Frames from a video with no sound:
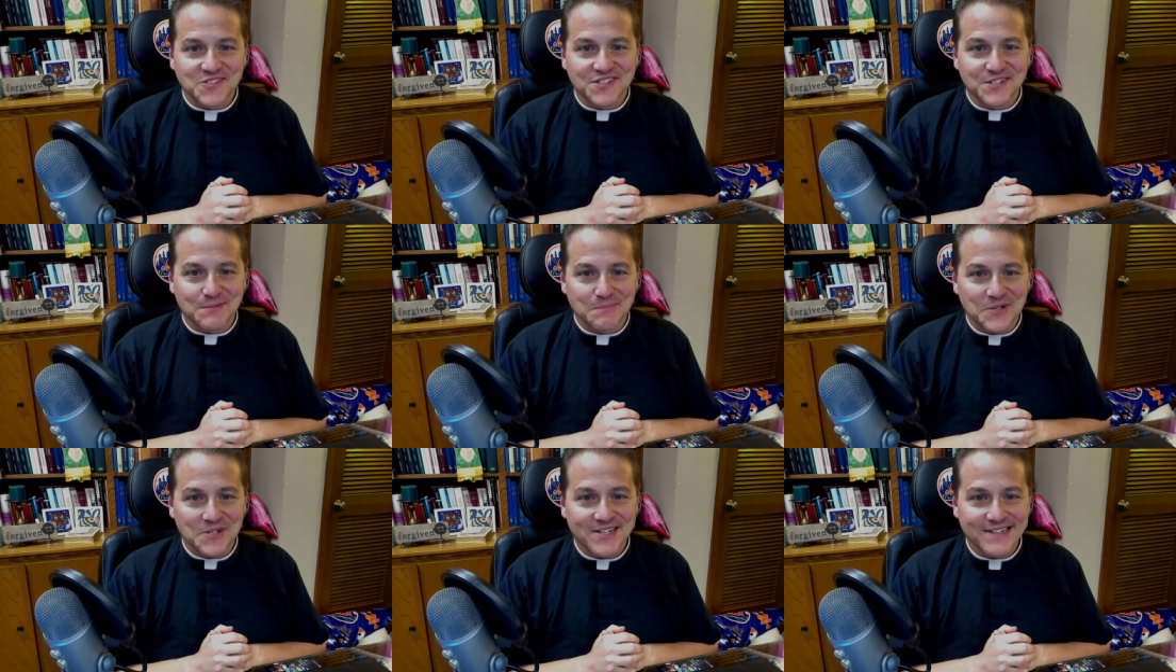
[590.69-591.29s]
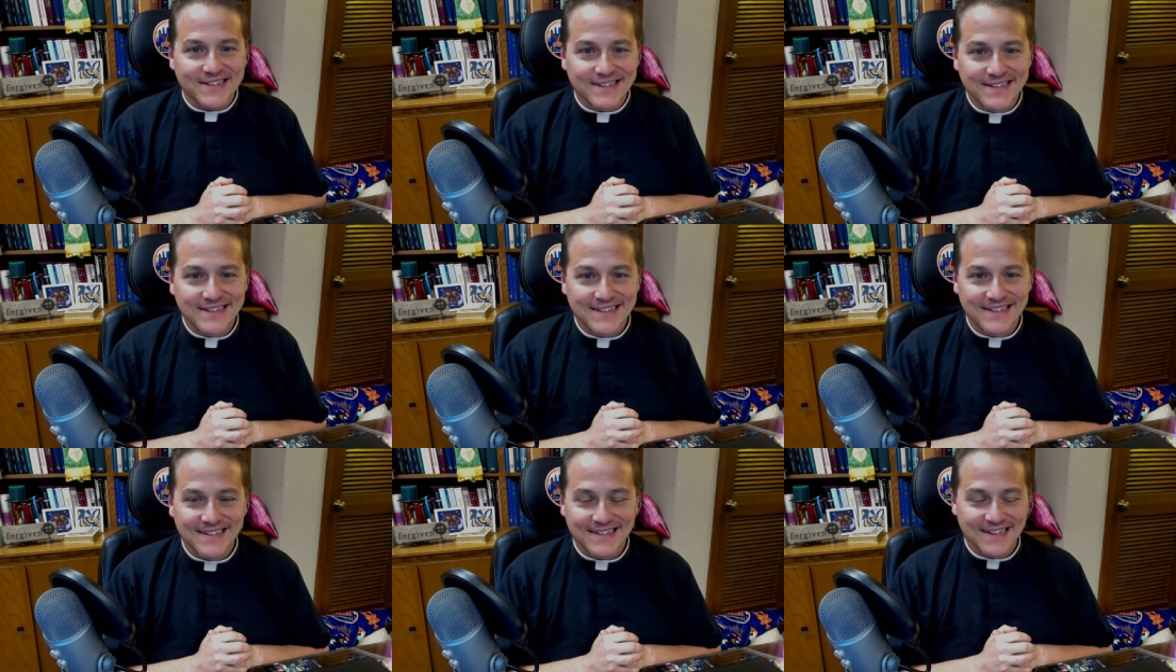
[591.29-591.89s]
dimple.
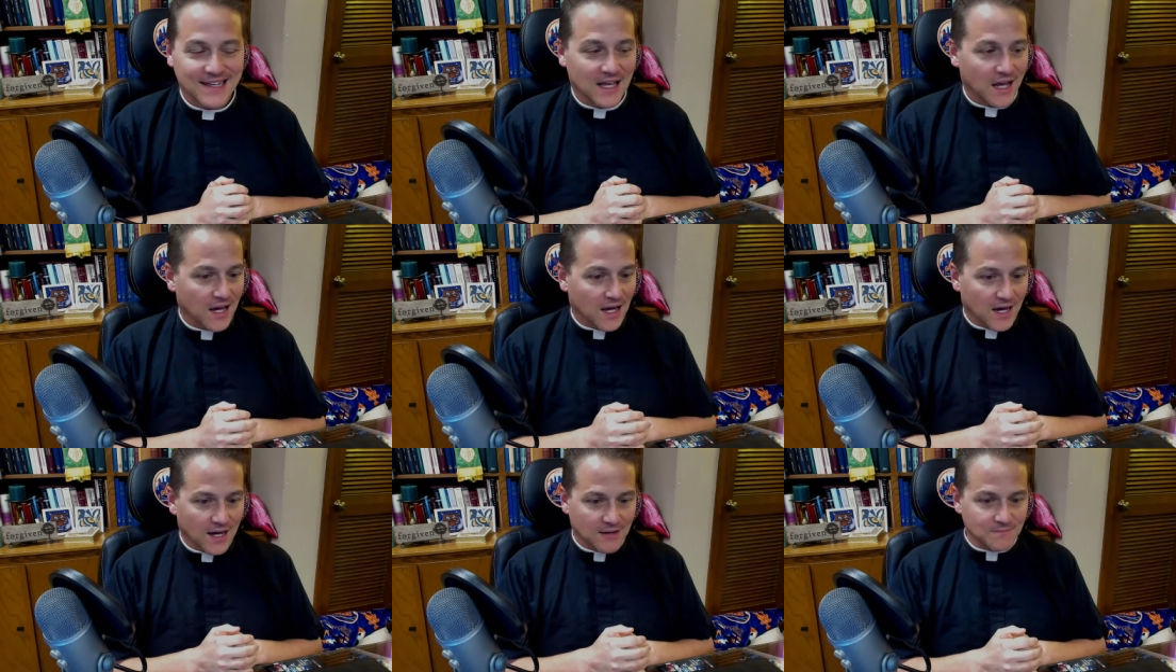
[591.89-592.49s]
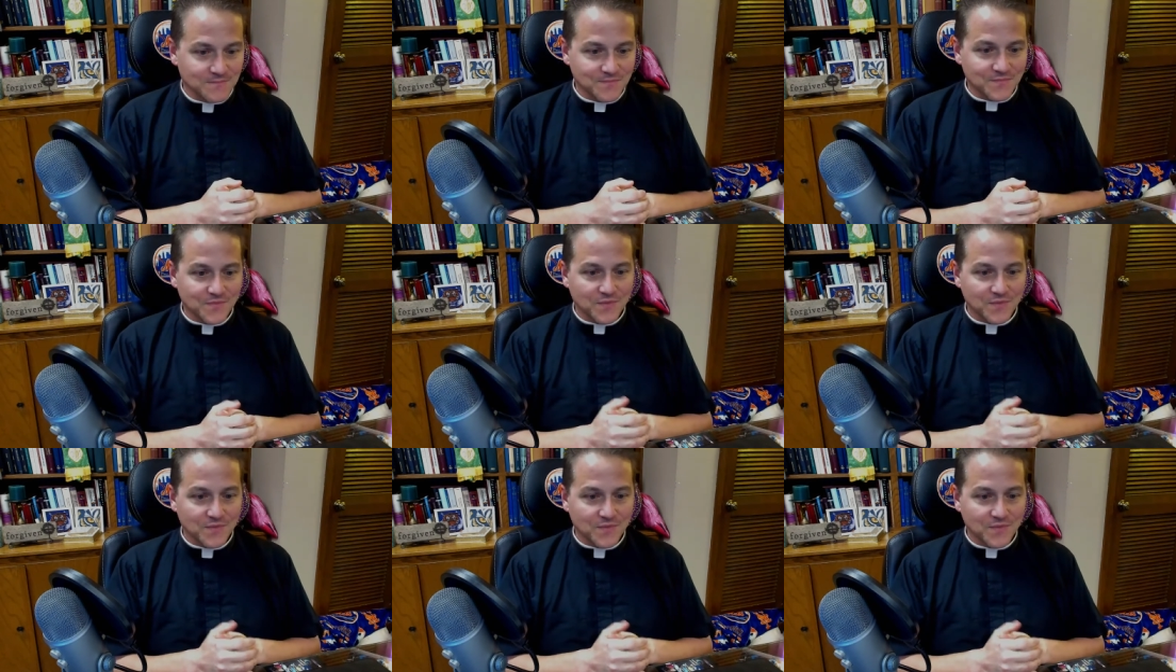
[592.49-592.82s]
Um,